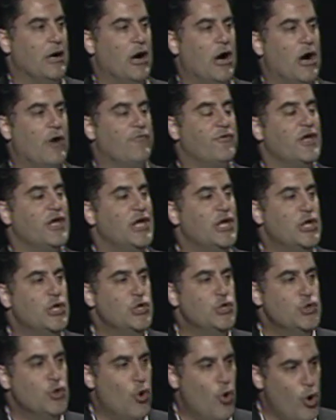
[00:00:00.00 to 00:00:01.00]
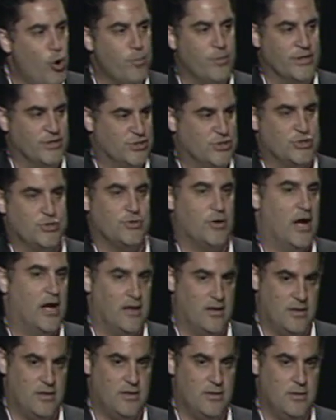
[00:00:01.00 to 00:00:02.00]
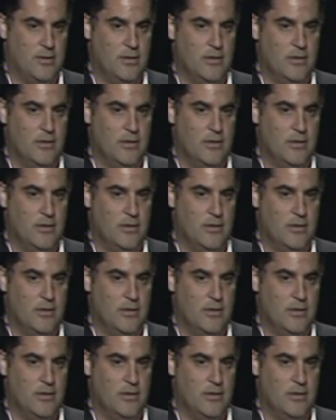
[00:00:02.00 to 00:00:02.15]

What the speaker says: of enormous strength.